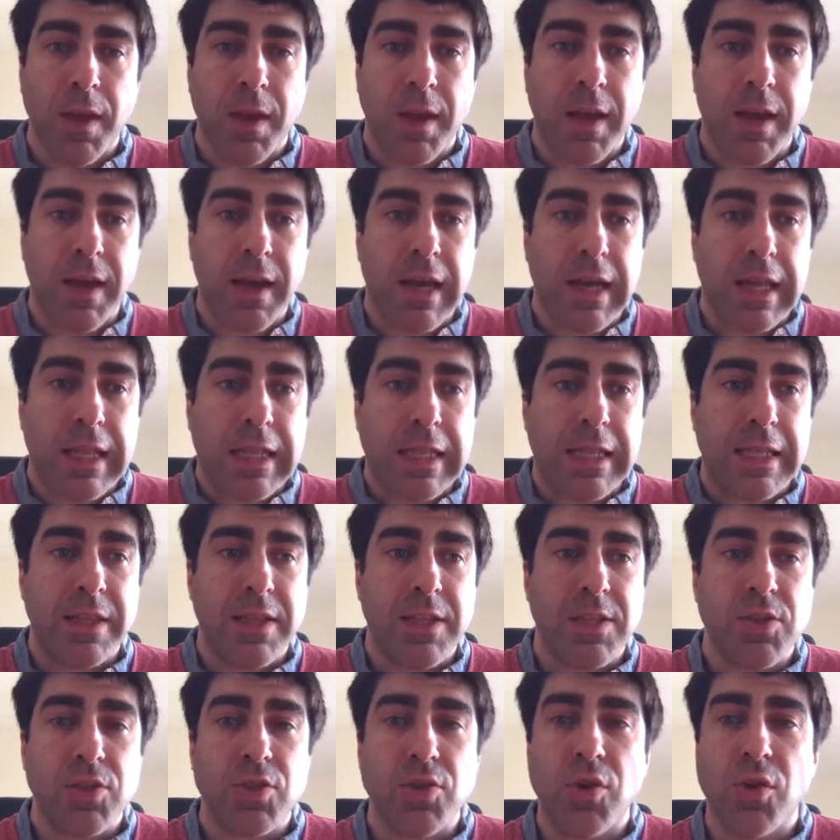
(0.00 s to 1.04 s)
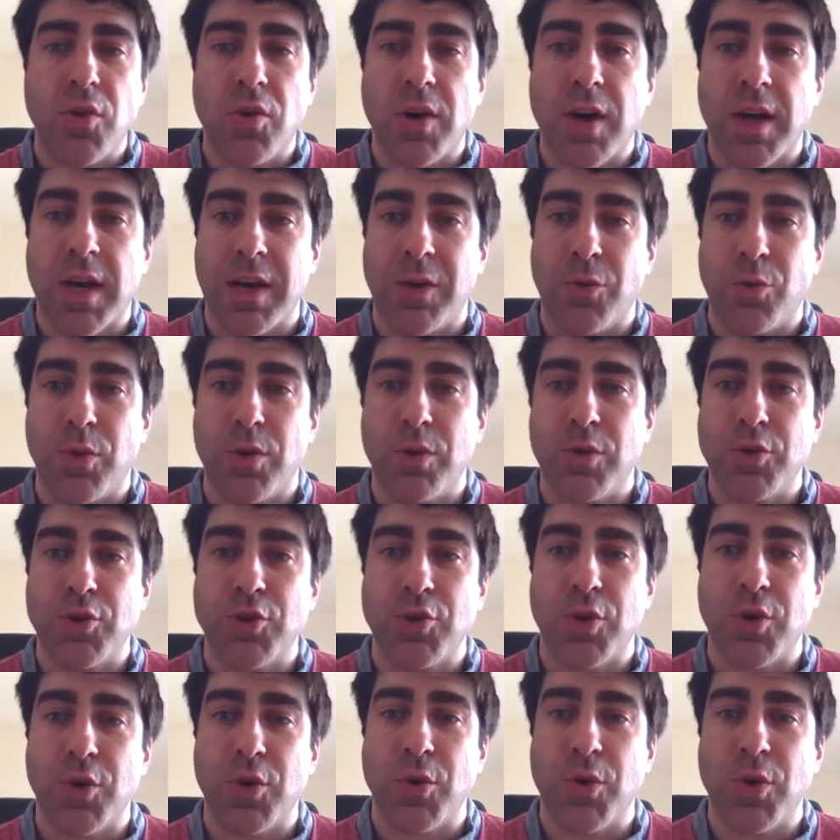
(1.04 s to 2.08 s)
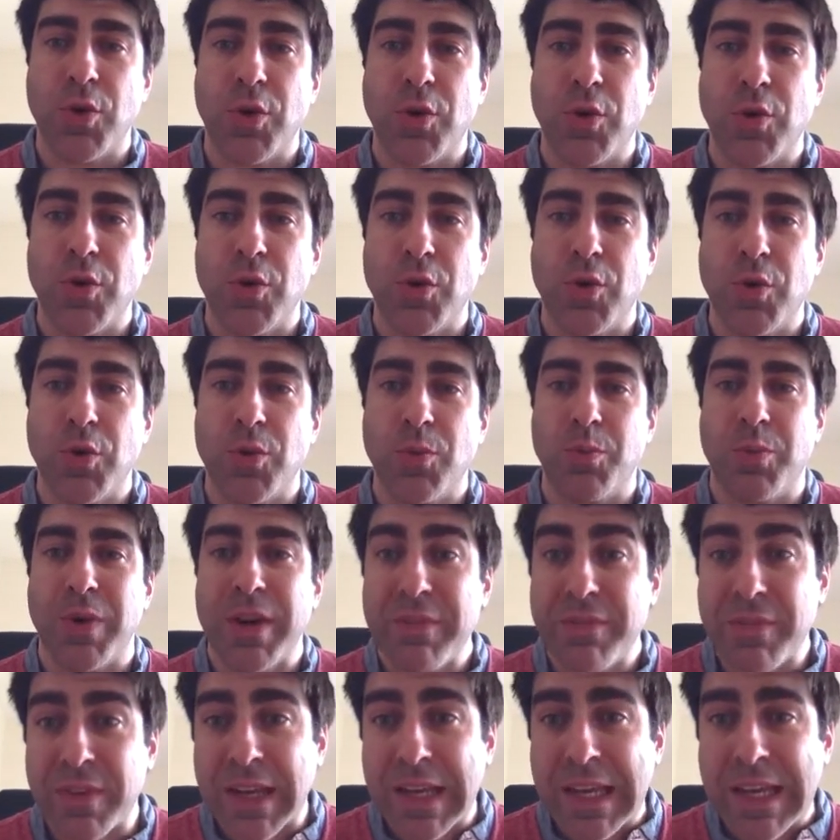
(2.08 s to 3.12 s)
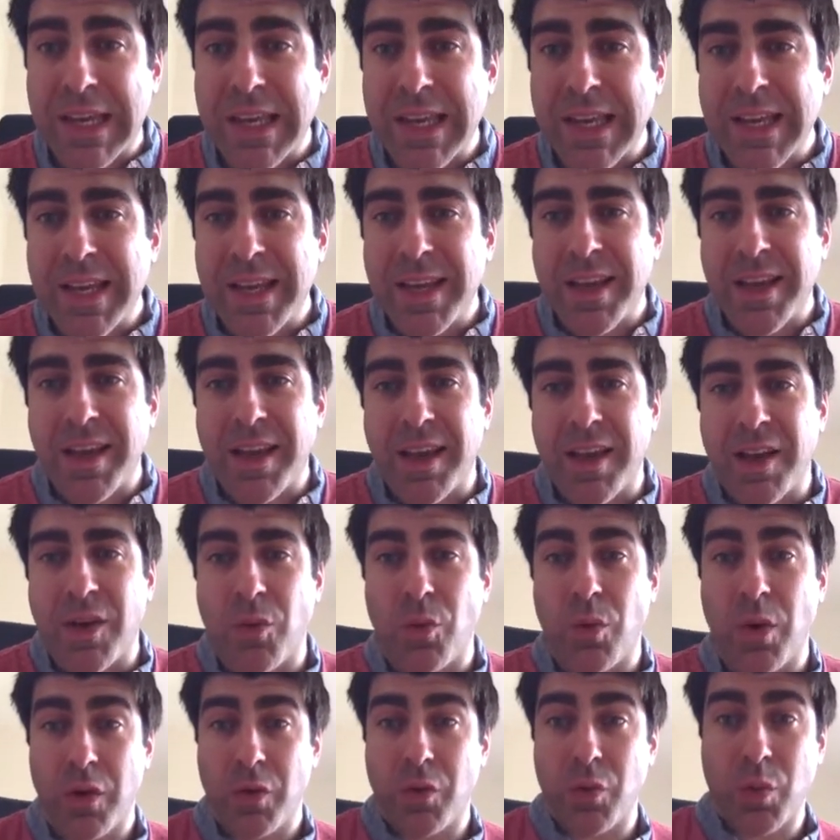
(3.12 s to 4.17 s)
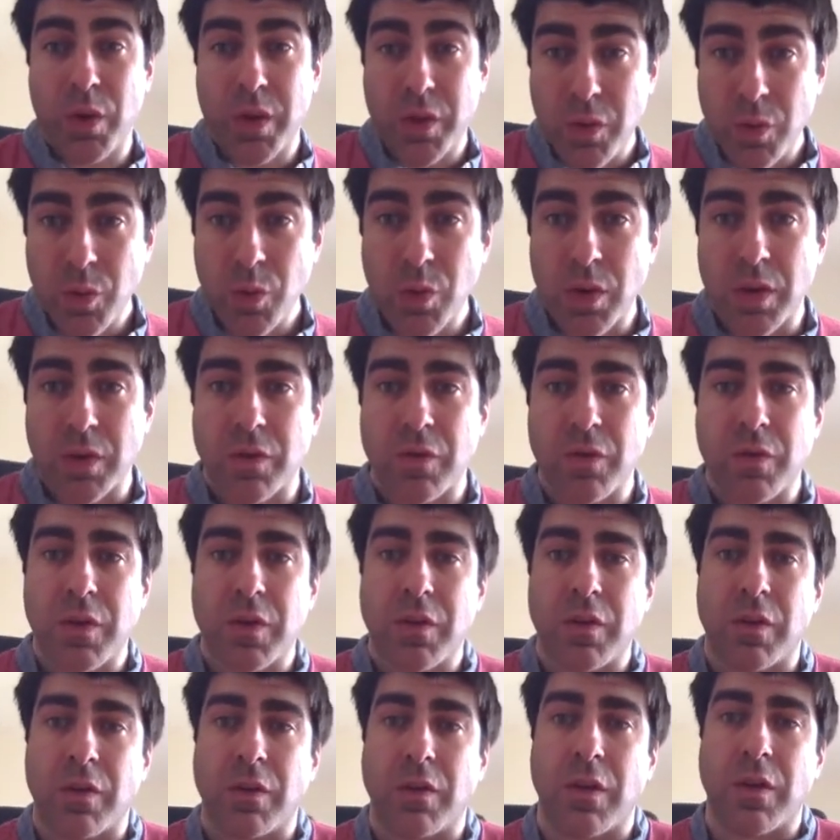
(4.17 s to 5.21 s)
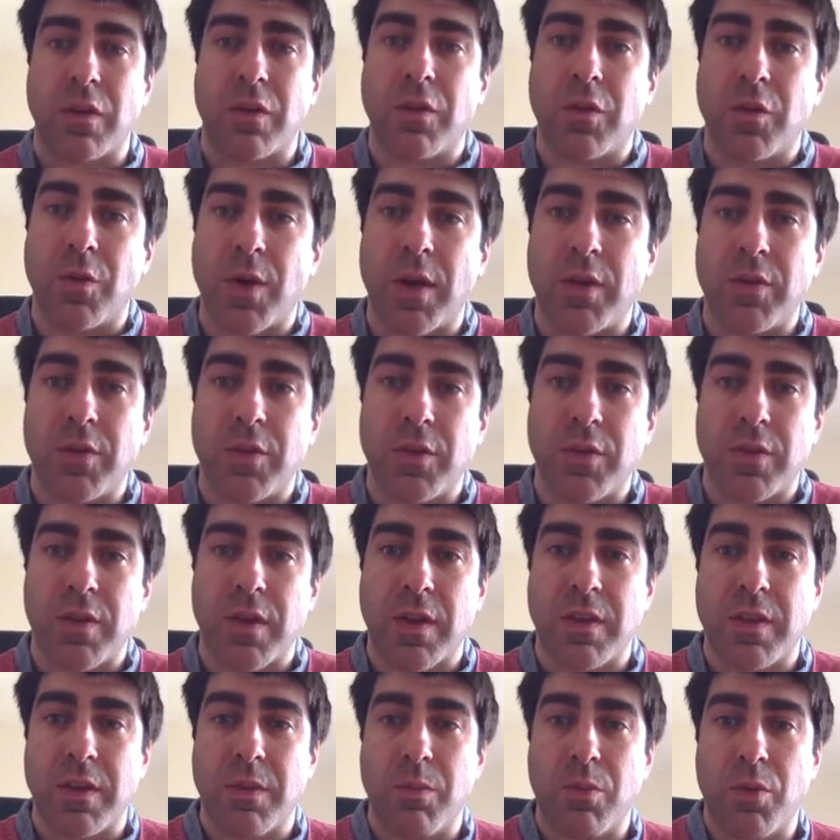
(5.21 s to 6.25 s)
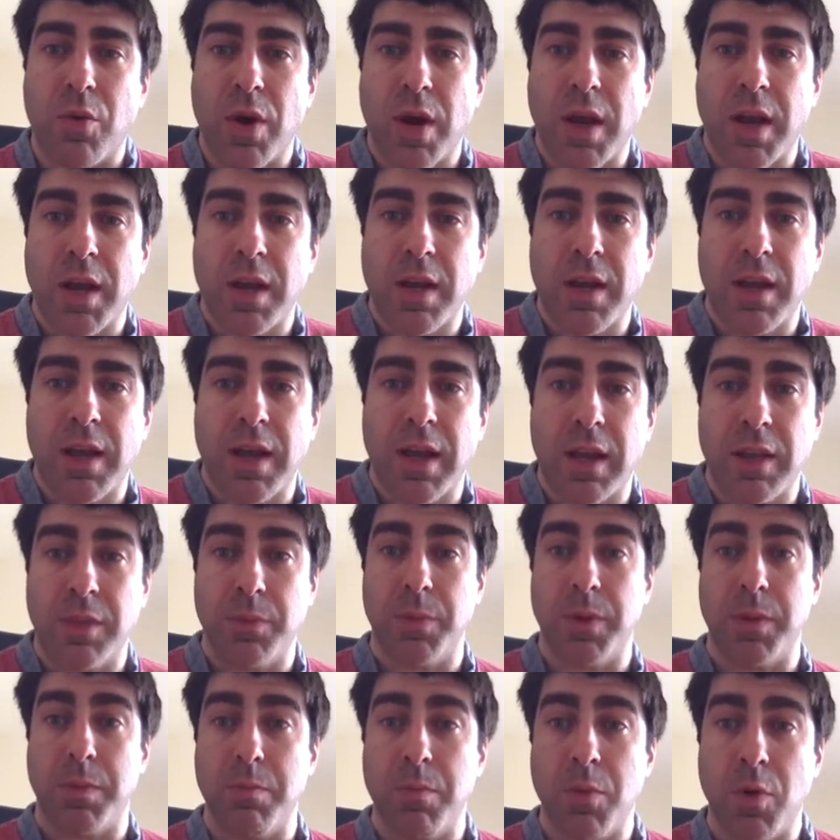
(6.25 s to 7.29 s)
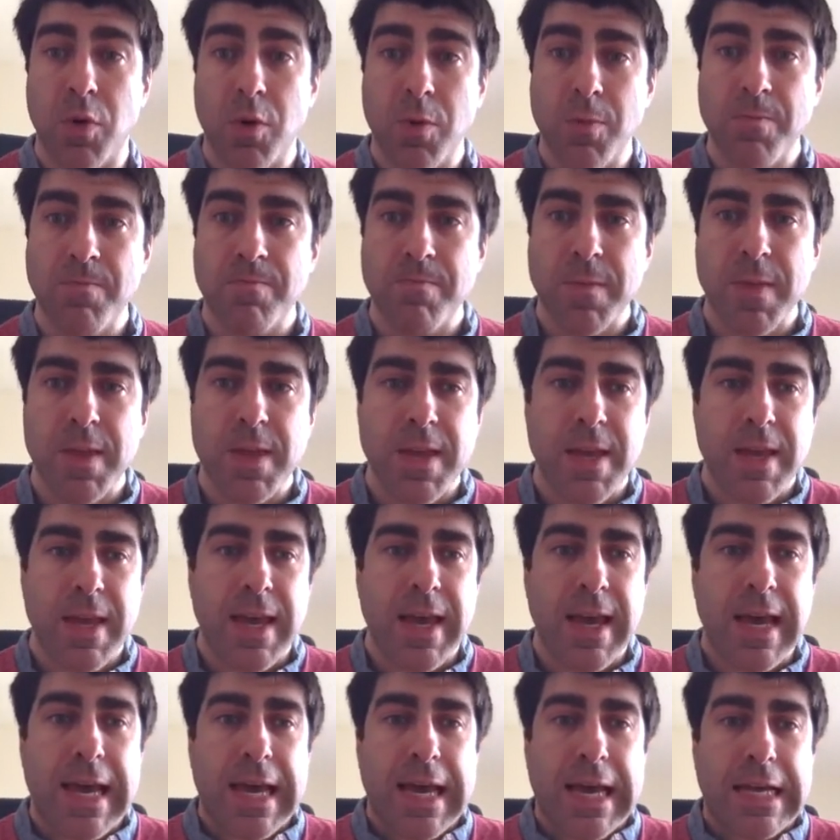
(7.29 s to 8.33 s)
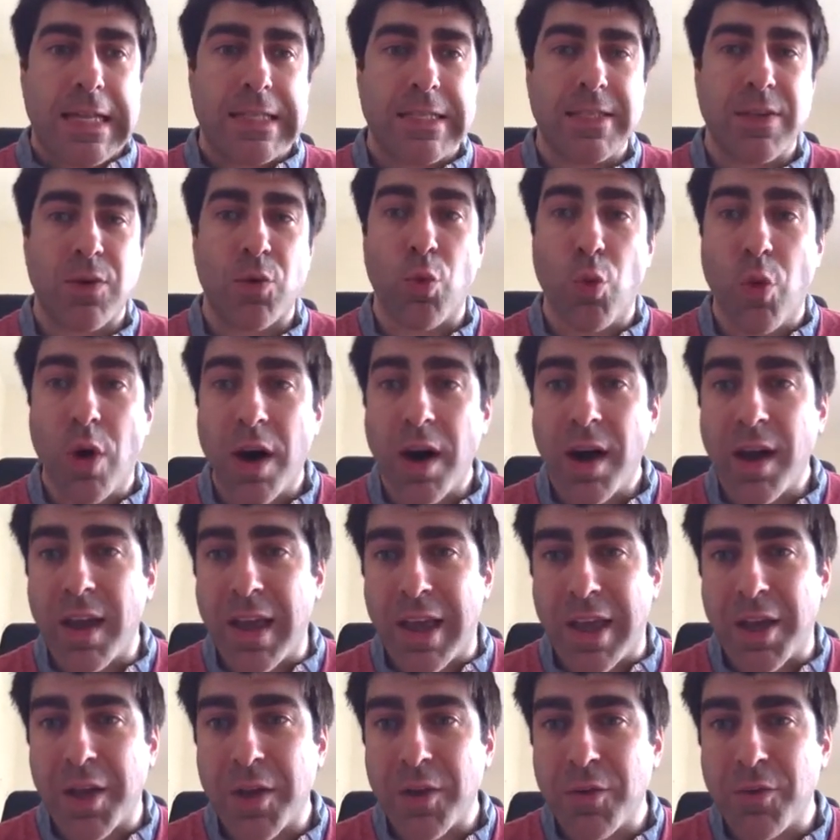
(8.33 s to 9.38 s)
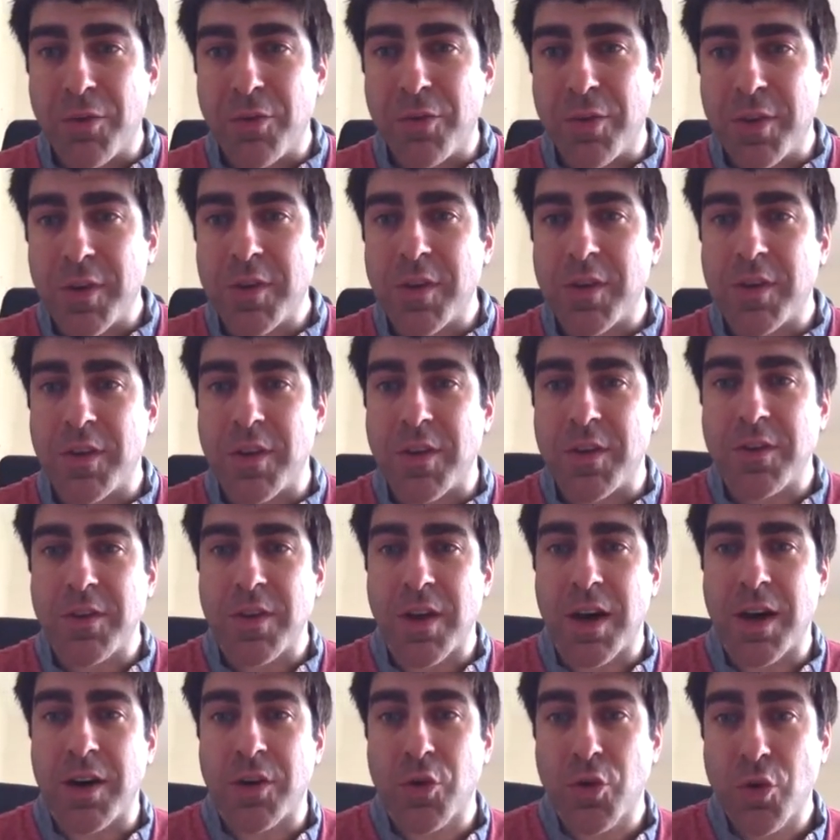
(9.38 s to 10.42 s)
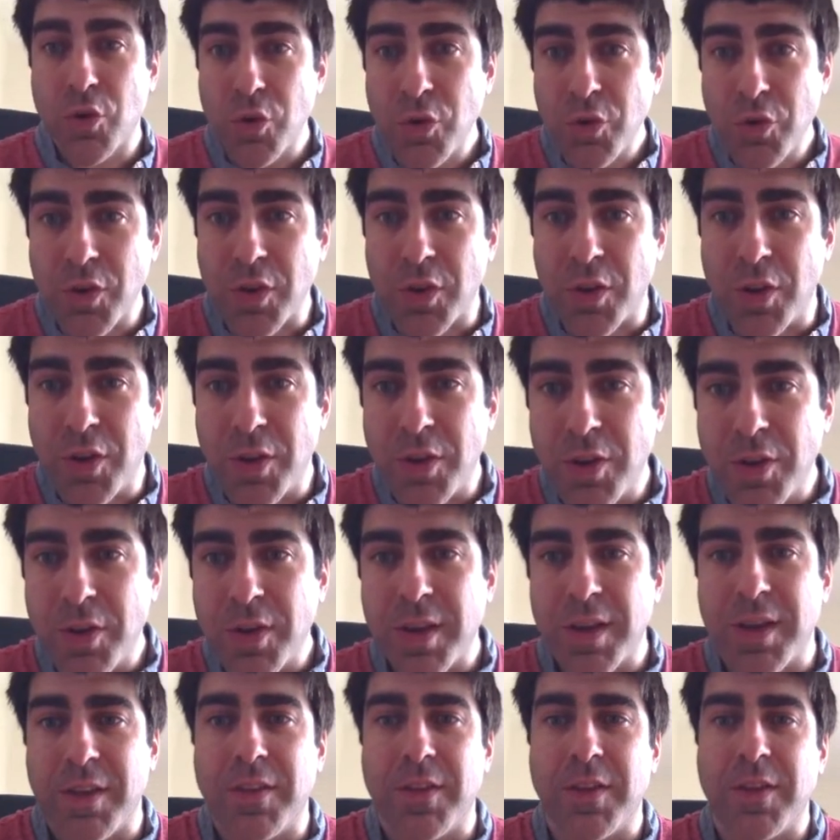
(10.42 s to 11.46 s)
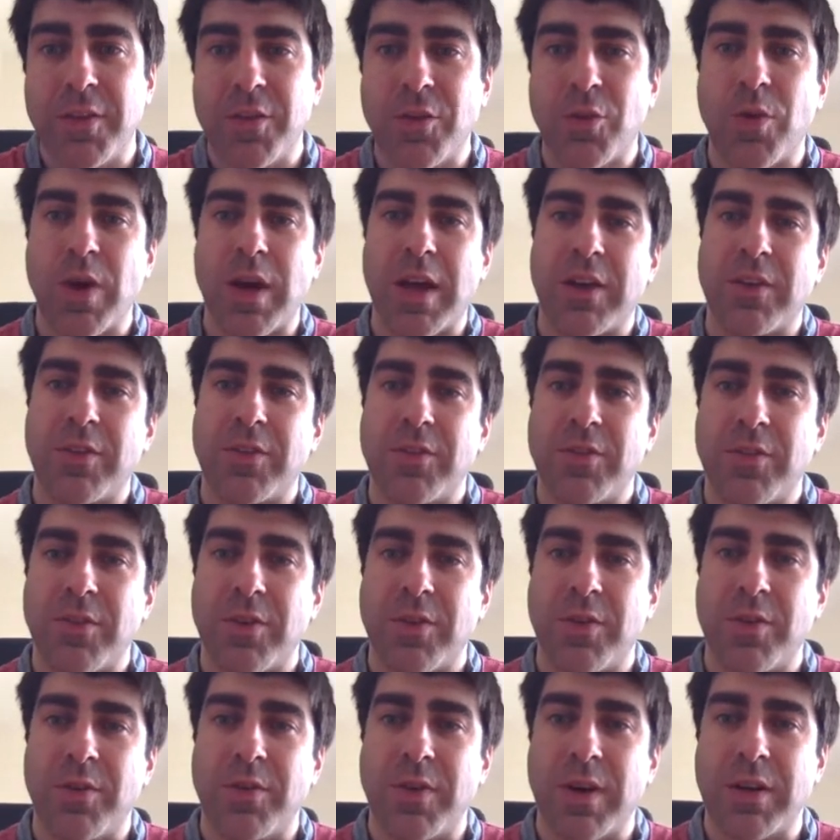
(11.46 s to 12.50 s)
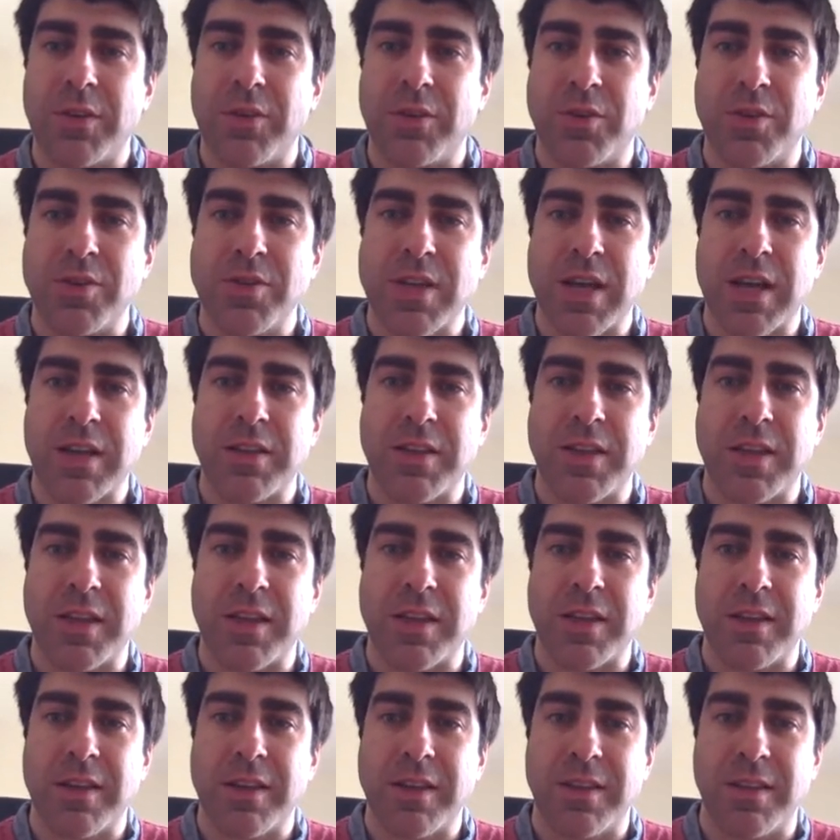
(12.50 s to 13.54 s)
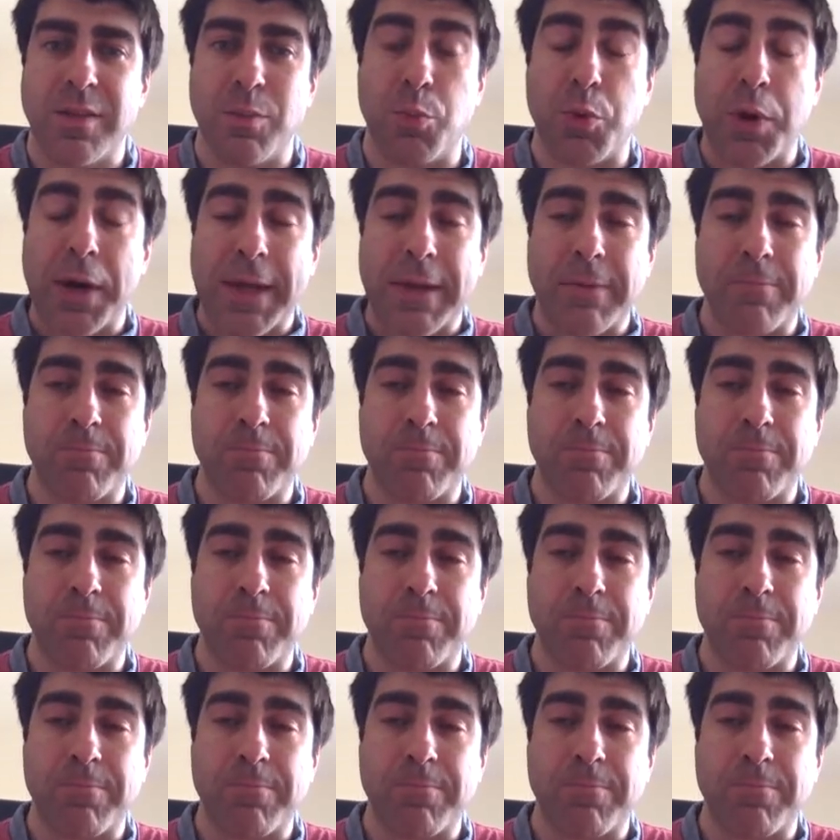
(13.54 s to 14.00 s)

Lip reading: And in this talk I will show you briefly what we do as physicists to understand the brain a little bit more, and why physicists are crucial in this quest of understanding the brain.